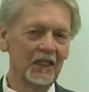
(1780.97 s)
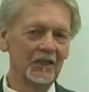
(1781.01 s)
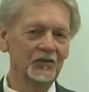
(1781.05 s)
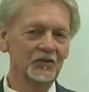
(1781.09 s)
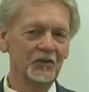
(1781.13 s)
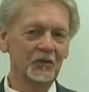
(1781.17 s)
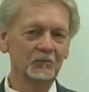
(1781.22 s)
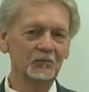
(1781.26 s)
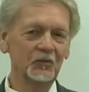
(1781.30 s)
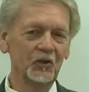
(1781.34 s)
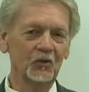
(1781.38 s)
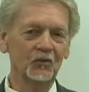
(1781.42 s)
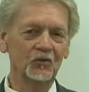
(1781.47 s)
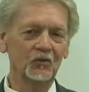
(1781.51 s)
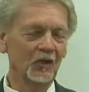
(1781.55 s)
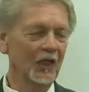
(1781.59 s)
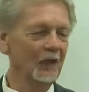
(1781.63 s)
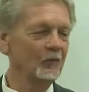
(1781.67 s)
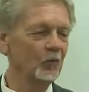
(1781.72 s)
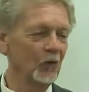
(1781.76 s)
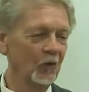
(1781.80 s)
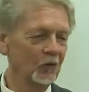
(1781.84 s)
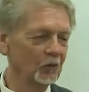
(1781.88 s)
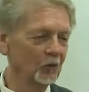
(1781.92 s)
It's a
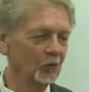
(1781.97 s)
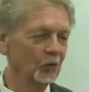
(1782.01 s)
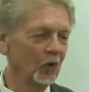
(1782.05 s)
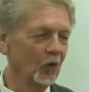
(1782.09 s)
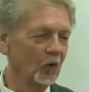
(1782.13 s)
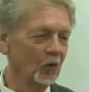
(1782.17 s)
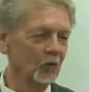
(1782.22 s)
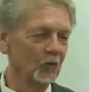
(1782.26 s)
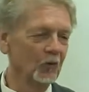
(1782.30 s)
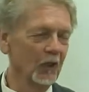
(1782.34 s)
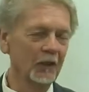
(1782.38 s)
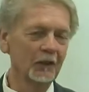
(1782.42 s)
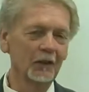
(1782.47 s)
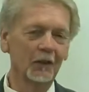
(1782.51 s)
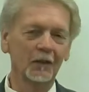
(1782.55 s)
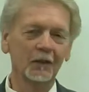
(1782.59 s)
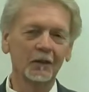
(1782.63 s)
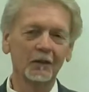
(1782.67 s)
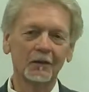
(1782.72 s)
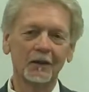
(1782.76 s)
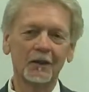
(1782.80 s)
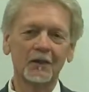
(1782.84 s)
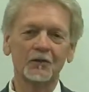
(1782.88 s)
mutual. I'm on a roll right now.